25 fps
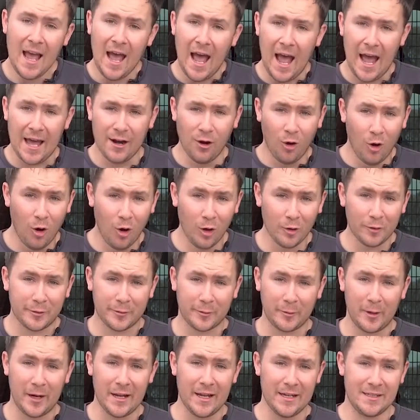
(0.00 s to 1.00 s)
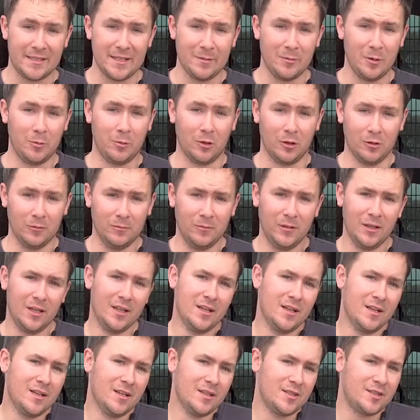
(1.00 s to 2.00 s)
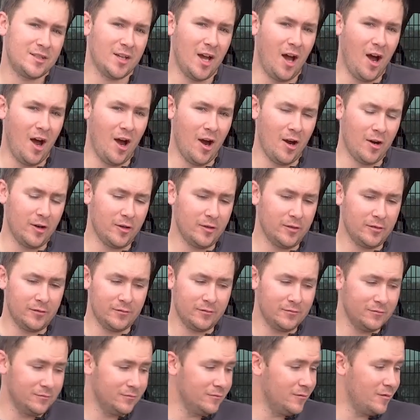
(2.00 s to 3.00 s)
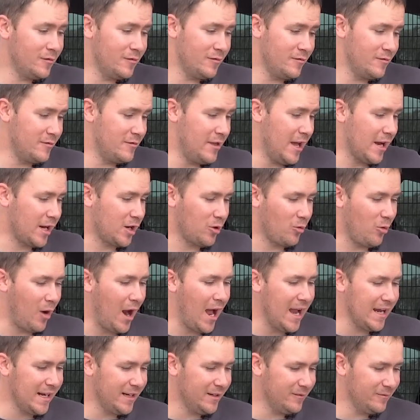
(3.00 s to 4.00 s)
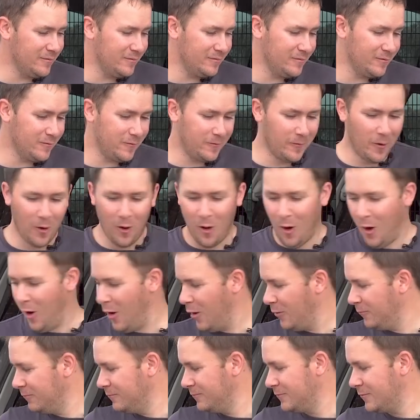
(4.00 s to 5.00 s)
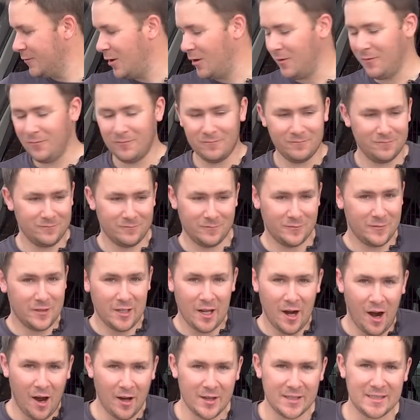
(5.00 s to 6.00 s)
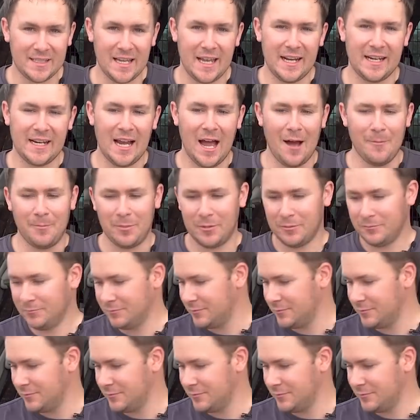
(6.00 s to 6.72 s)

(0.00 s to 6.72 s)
And all three are dimmable. So they're great for, you know, setting up,